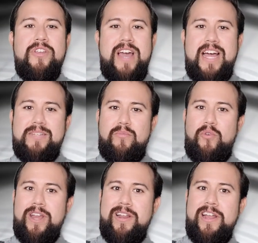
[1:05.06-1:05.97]
has
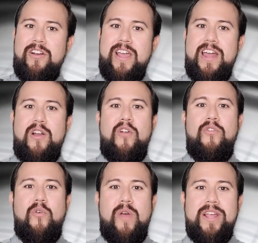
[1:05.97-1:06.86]
marine layer and
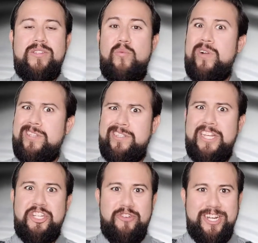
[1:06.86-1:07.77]
earthquakes once a
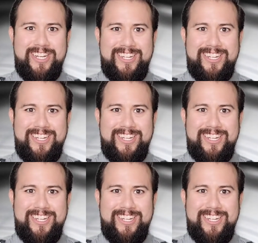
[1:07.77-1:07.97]
century.